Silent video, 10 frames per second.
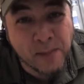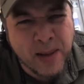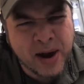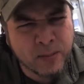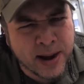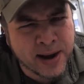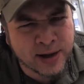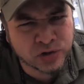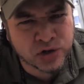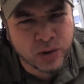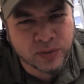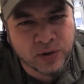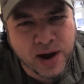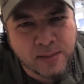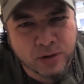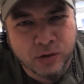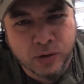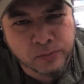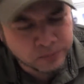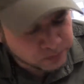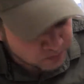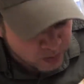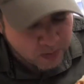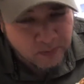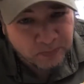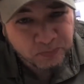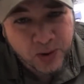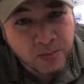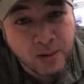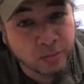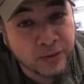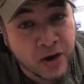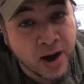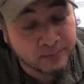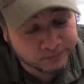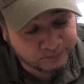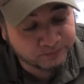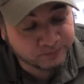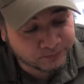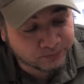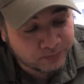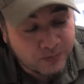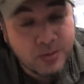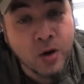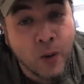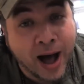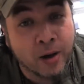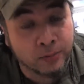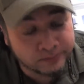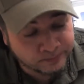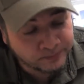I may or may not share with the camera crew. Probably not. Wow.